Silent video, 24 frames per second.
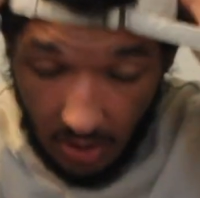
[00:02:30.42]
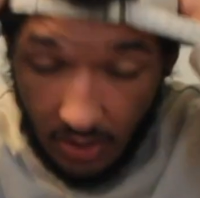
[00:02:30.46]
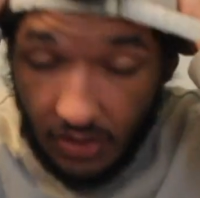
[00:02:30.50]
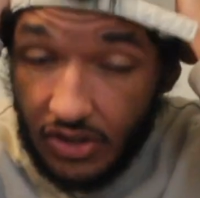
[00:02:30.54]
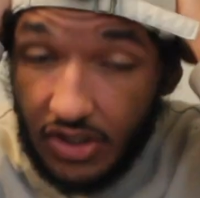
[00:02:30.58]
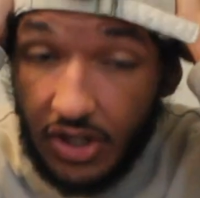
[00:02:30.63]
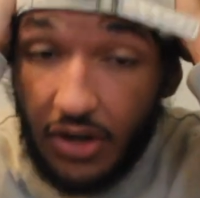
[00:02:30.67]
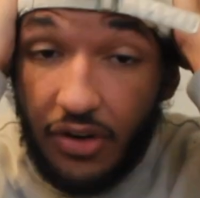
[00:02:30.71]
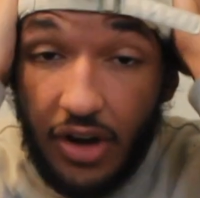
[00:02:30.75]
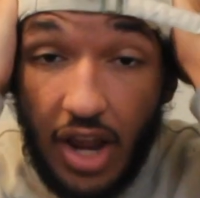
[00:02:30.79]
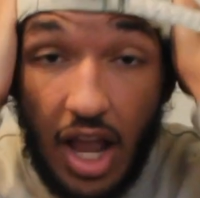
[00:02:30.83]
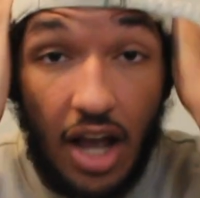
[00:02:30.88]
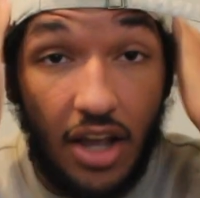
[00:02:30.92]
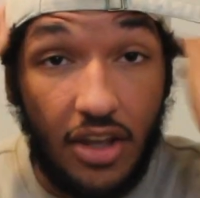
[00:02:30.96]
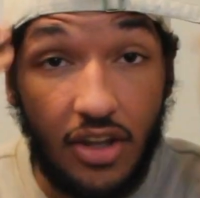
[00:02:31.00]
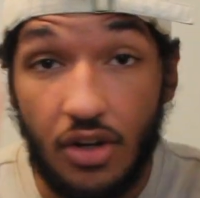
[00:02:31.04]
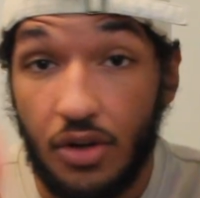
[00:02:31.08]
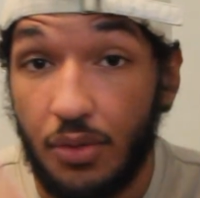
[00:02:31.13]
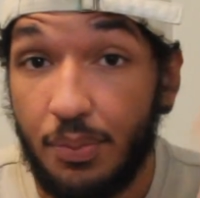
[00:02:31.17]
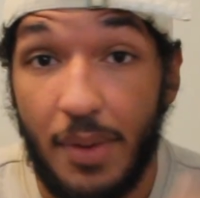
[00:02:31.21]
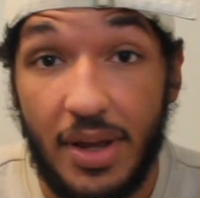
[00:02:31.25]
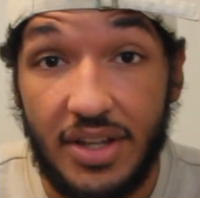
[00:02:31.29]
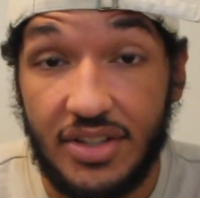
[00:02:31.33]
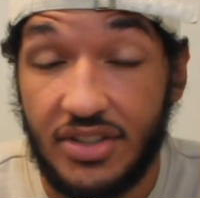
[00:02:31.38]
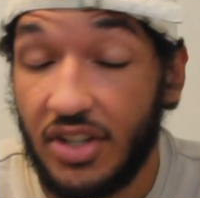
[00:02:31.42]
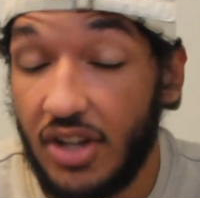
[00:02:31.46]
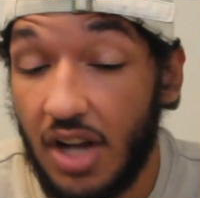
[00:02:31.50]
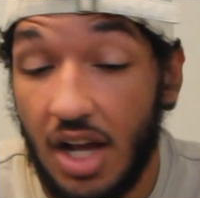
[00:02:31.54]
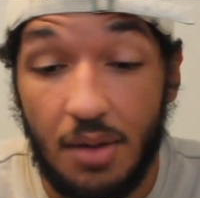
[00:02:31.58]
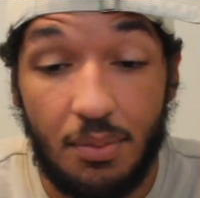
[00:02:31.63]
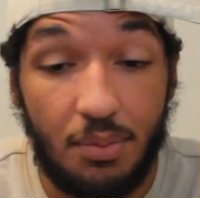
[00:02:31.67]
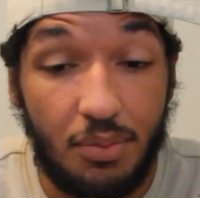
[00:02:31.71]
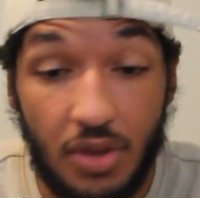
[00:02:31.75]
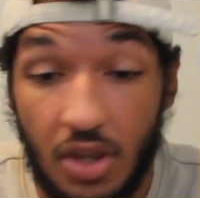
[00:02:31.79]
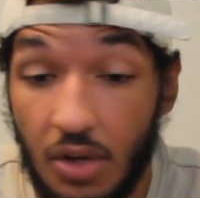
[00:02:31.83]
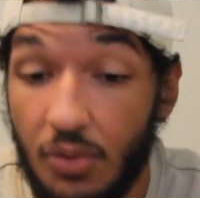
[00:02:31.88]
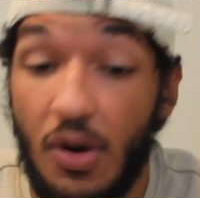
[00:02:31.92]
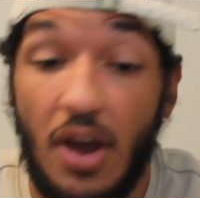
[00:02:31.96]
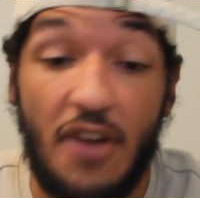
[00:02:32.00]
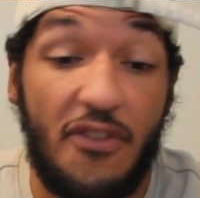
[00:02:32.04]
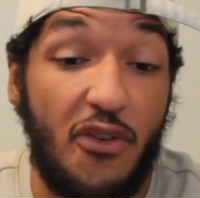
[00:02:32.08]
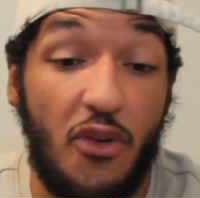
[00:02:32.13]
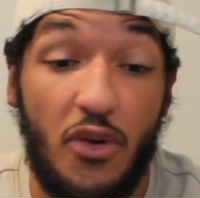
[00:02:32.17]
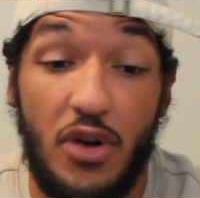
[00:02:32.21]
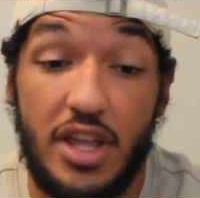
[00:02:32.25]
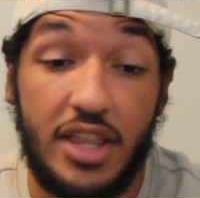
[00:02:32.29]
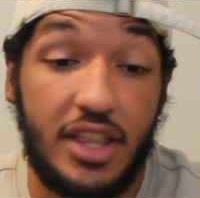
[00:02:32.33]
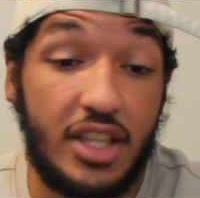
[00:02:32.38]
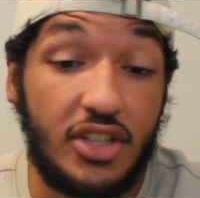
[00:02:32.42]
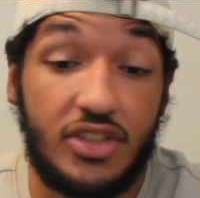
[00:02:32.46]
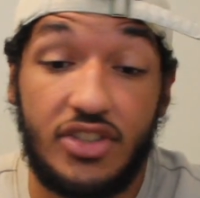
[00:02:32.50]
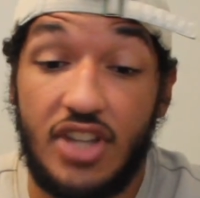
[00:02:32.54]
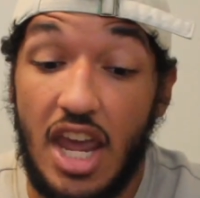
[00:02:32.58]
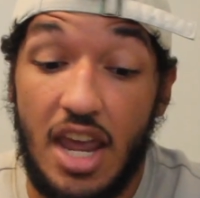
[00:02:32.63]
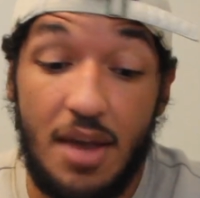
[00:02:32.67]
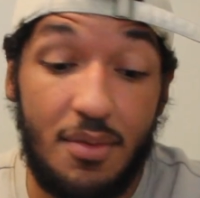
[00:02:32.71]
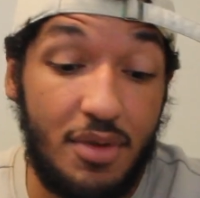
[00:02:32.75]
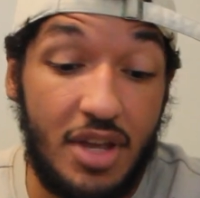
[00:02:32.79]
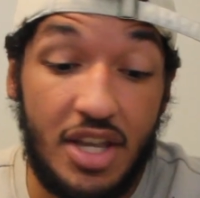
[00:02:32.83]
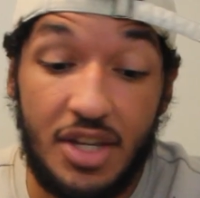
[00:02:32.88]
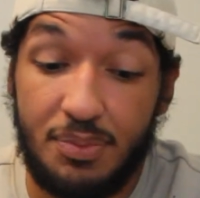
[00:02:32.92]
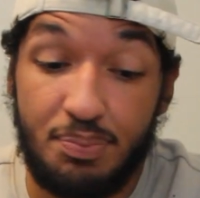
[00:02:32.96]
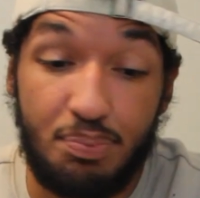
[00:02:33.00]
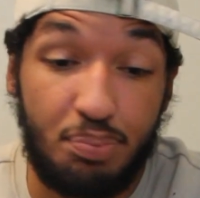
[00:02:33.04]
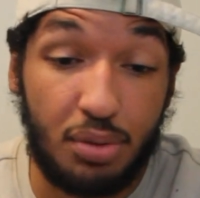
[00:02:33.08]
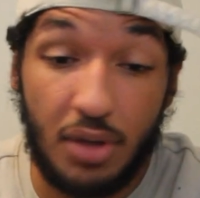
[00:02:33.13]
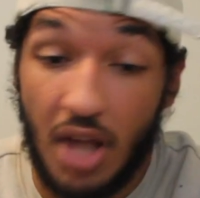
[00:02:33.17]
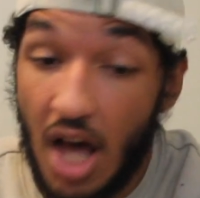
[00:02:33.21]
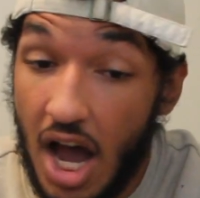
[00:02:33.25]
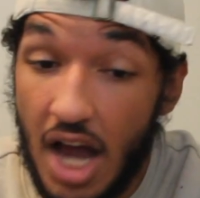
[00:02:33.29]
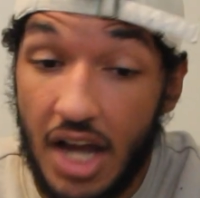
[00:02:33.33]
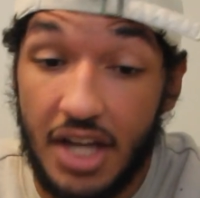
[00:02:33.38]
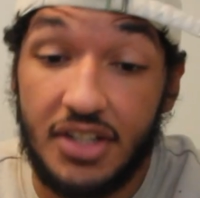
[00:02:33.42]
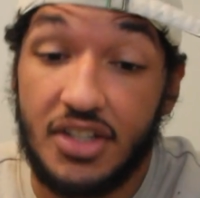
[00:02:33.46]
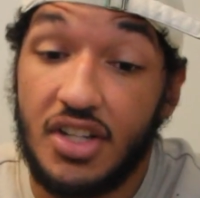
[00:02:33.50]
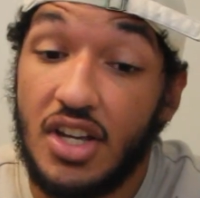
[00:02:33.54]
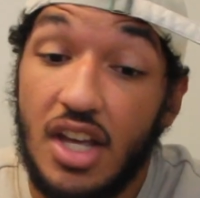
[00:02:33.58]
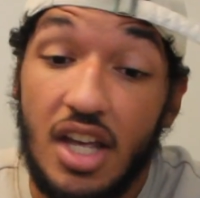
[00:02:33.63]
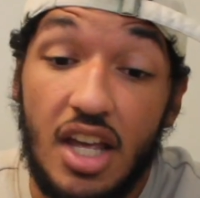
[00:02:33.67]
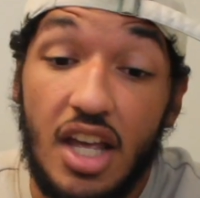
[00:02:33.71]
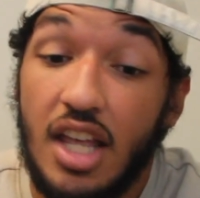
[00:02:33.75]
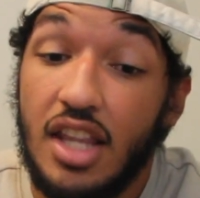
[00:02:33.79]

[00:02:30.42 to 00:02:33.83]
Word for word: Serie A, you're messing up. The referee in this game is blind.